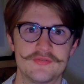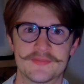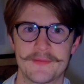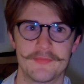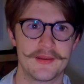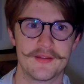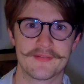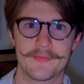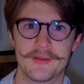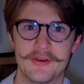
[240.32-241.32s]
spend money on
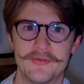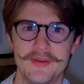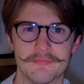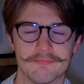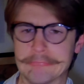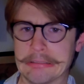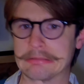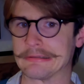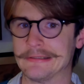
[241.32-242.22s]
something you don't need? Like,